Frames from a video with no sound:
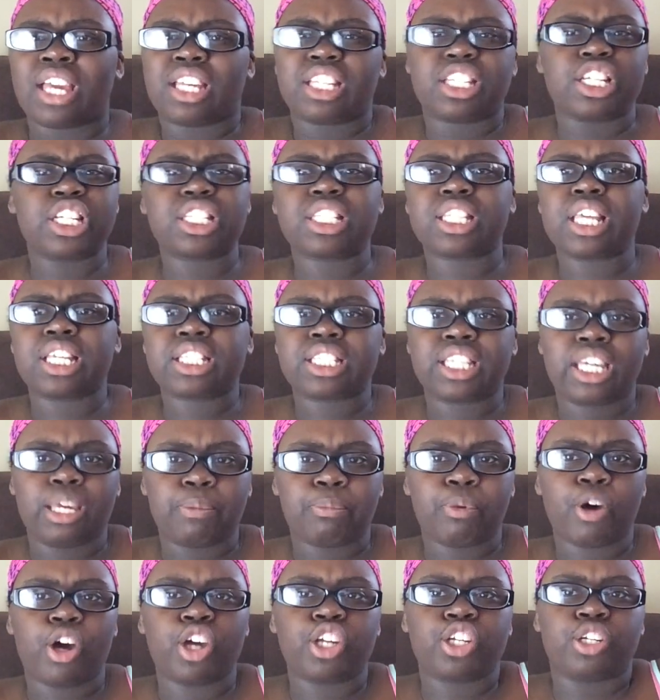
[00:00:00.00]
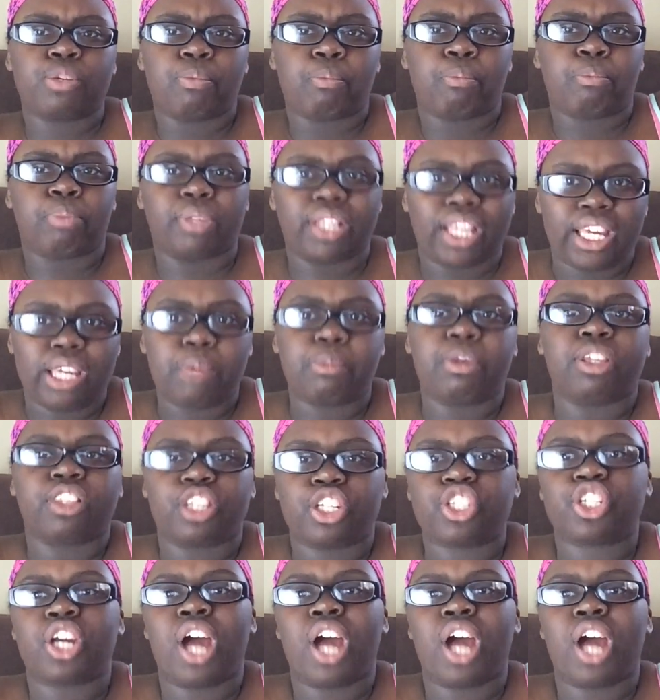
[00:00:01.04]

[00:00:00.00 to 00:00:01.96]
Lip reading: just let's keep on blaming the